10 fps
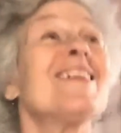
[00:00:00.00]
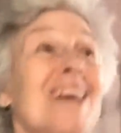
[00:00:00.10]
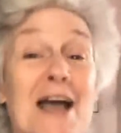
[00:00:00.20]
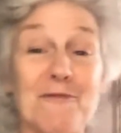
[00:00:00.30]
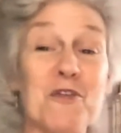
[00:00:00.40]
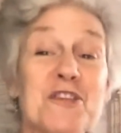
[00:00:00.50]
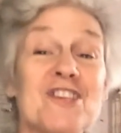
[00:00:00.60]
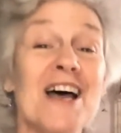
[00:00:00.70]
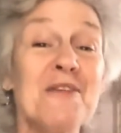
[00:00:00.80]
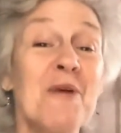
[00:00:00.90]
Time for the
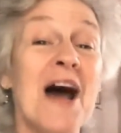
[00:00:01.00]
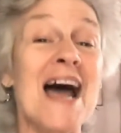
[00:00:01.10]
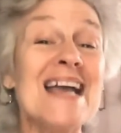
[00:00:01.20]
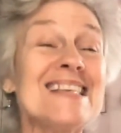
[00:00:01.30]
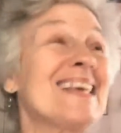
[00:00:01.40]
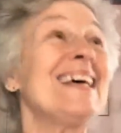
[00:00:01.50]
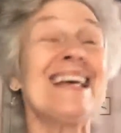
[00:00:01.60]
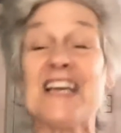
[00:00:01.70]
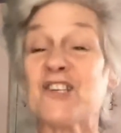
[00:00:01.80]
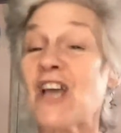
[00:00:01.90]
sunrise!"
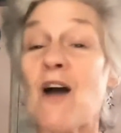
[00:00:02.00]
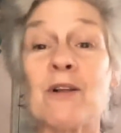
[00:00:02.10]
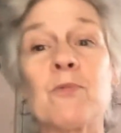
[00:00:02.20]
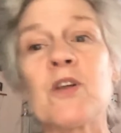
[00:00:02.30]
he shouted